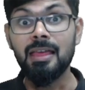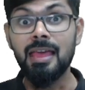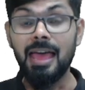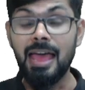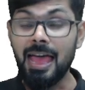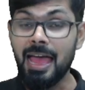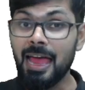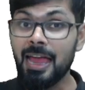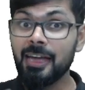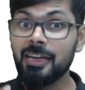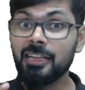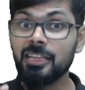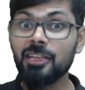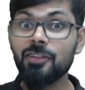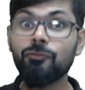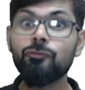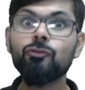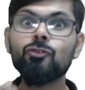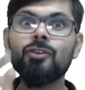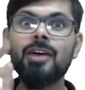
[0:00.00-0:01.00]
and
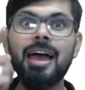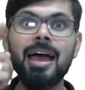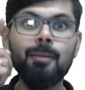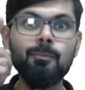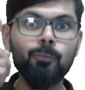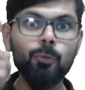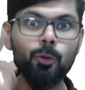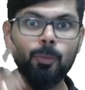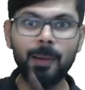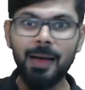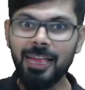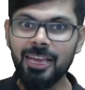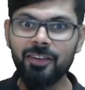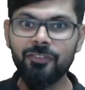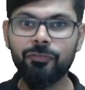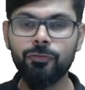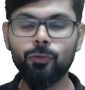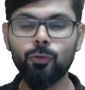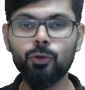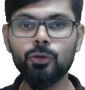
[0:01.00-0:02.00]
if you have mobile
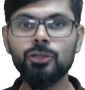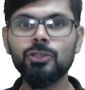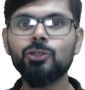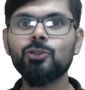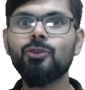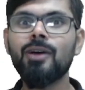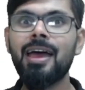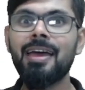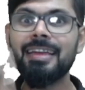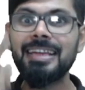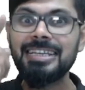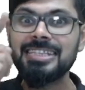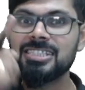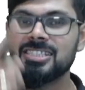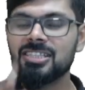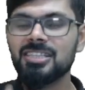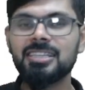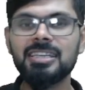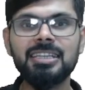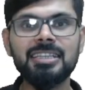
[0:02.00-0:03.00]
phone, you have
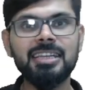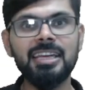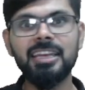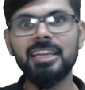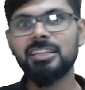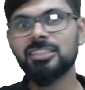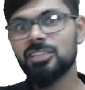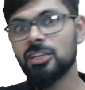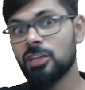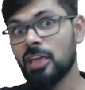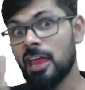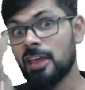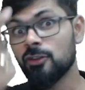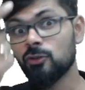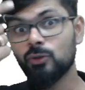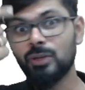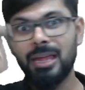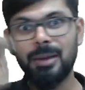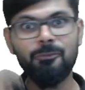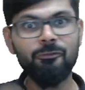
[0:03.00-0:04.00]
internet connection and
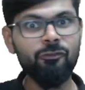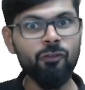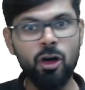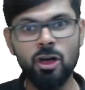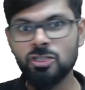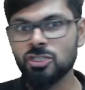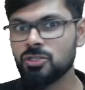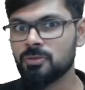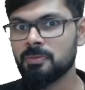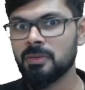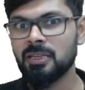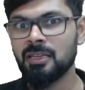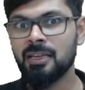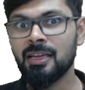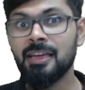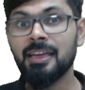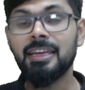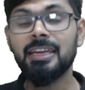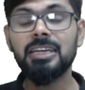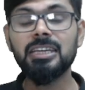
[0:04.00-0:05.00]
you can watch me,
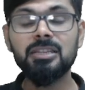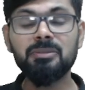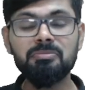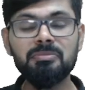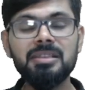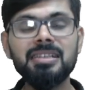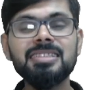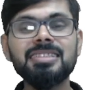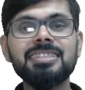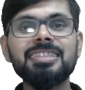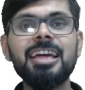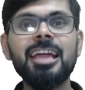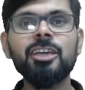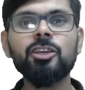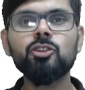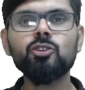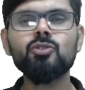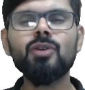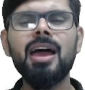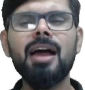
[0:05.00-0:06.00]
it means
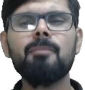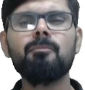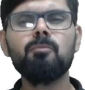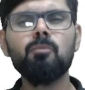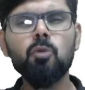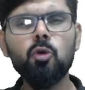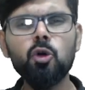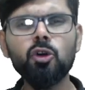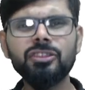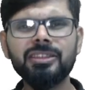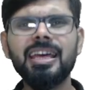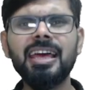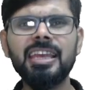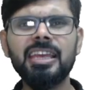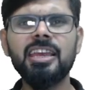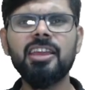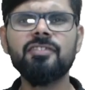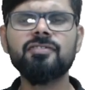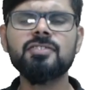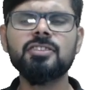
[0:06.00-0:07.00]
that you have more than
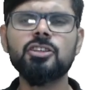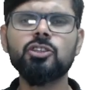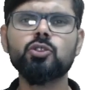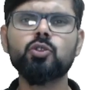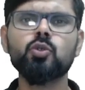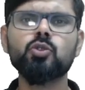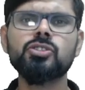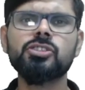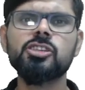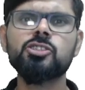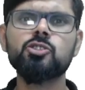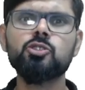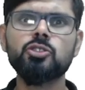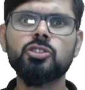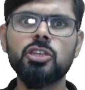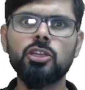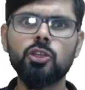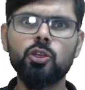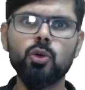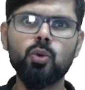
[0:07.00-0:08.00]
enough resources to
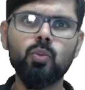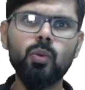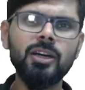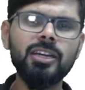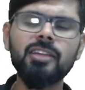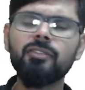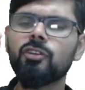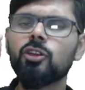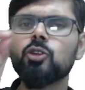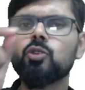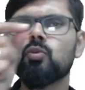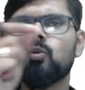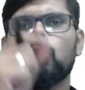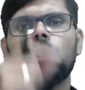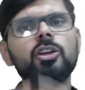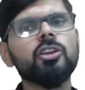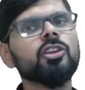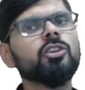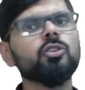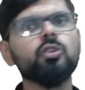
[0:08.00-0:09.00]
secure whatever you
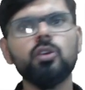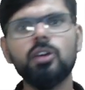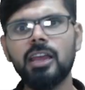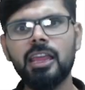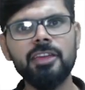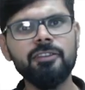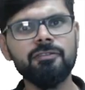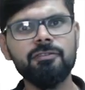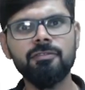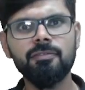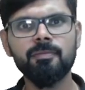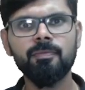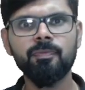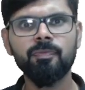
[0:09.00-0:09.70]
want in your life.